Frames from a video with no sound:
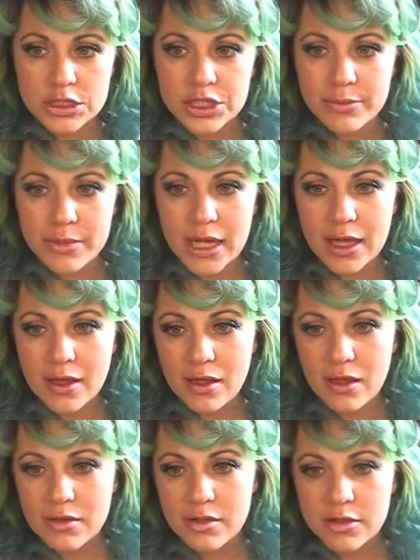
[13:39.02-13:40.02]
Gemini
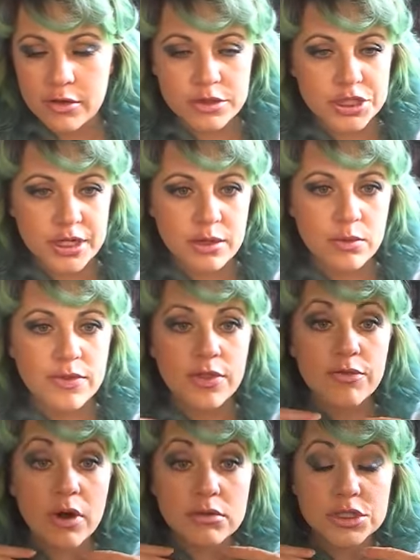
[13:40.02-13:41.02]
is associated with the
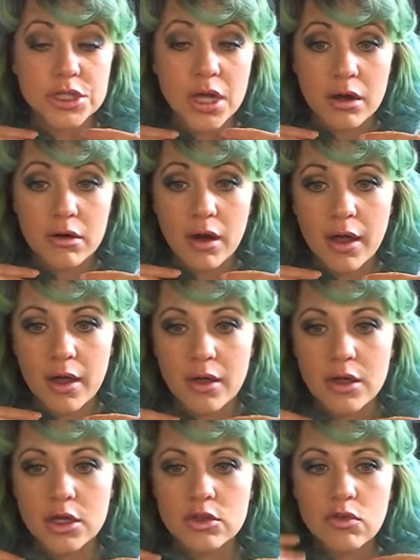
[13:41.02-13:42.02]
throat chakra,
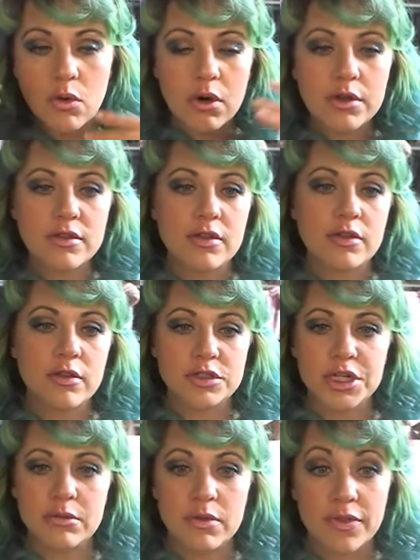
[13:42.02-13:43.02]
Taurus is
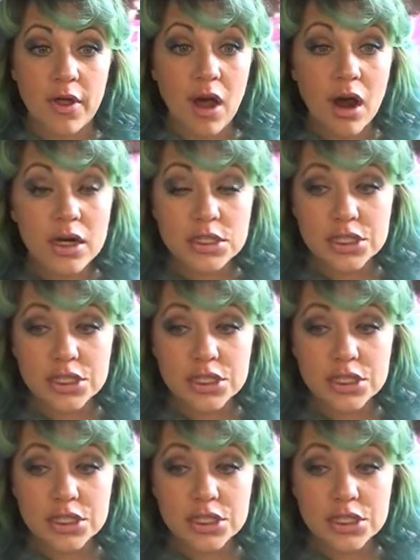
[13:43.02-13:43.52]
associated with the heart